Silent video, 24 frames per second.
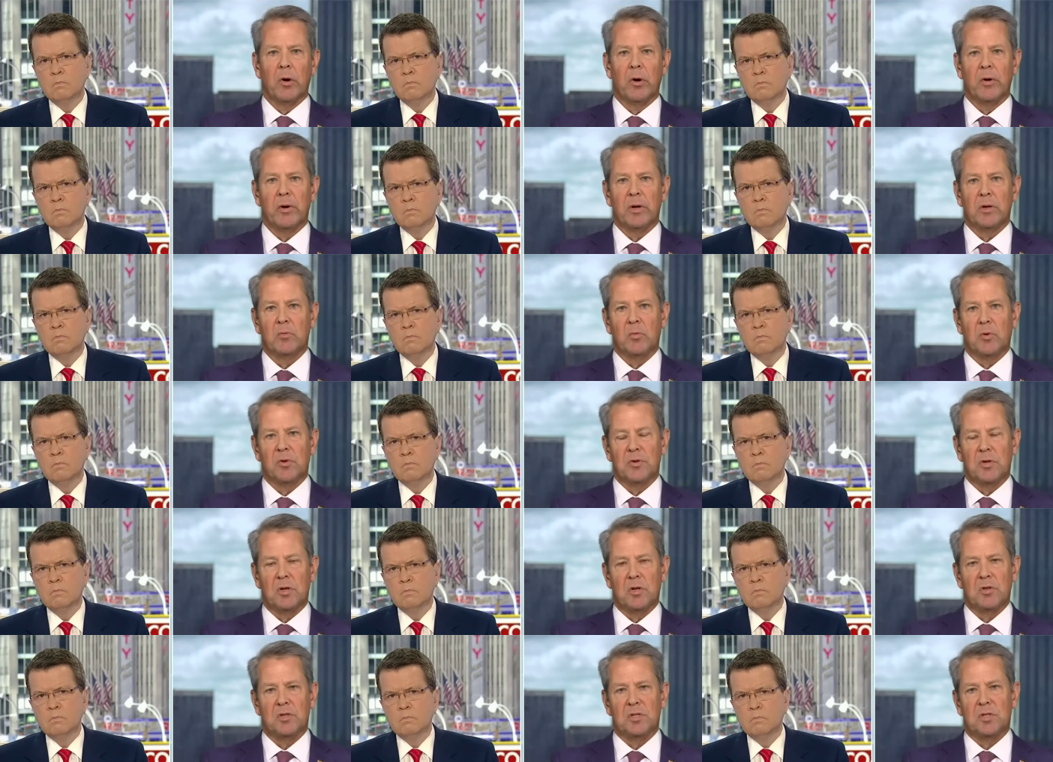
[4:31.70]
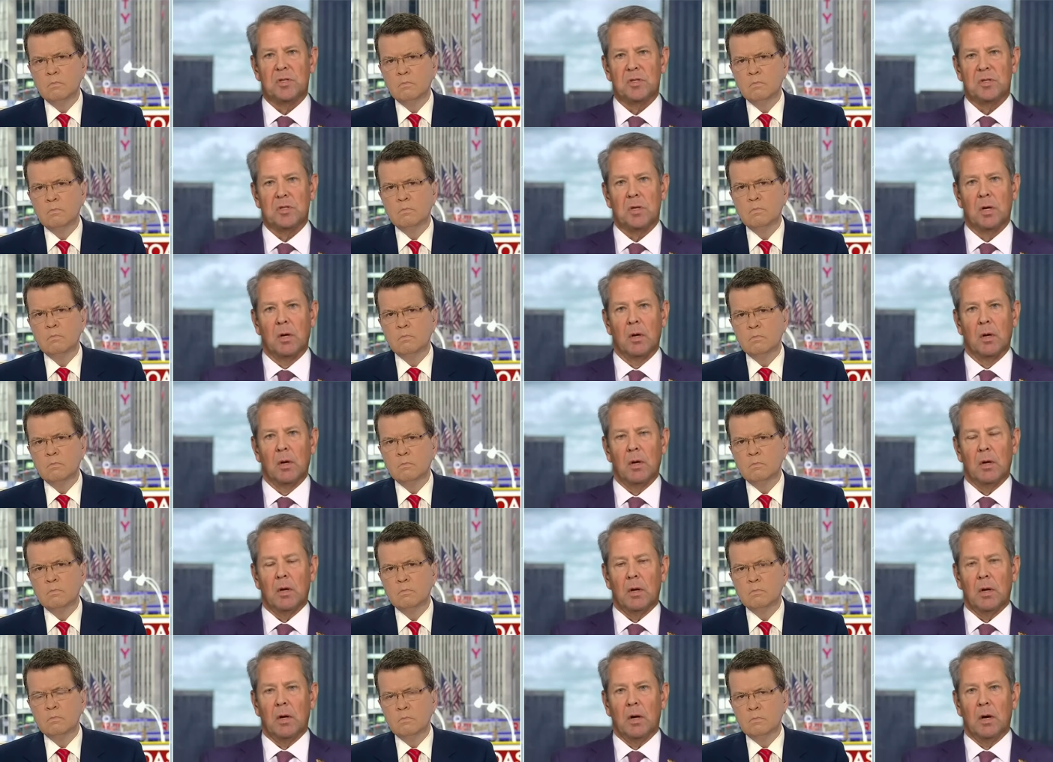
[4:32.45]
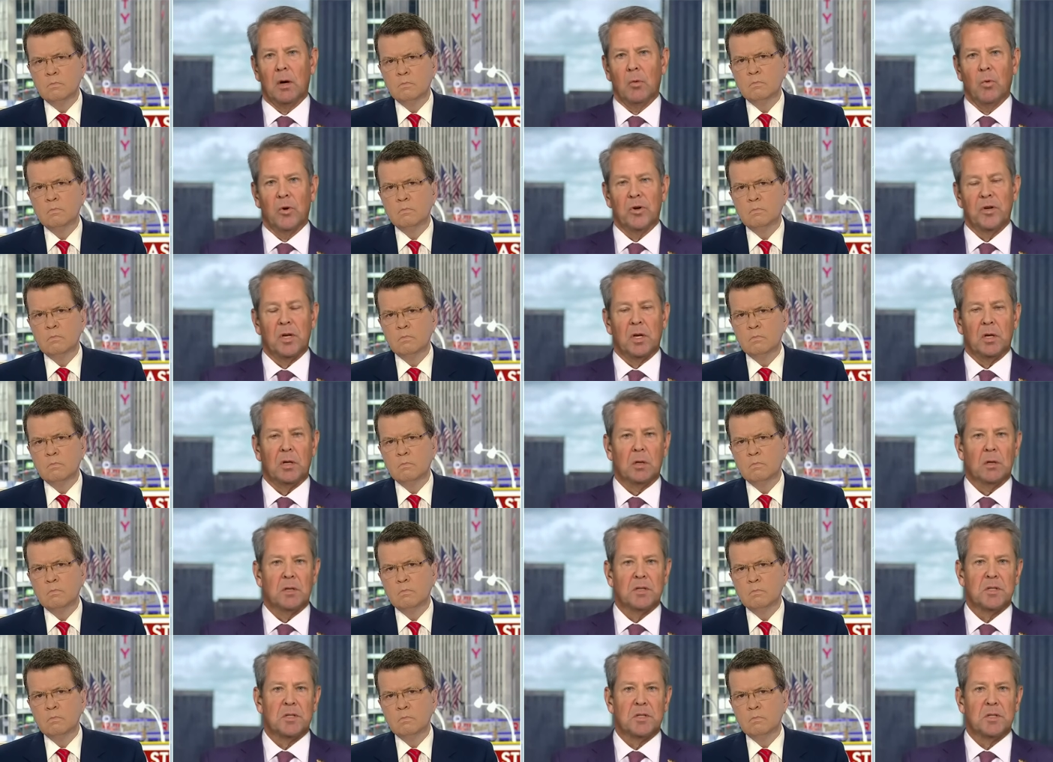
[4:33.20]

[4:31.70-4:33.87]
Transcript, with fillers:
Speaker 1: and reduces uh, ridiculous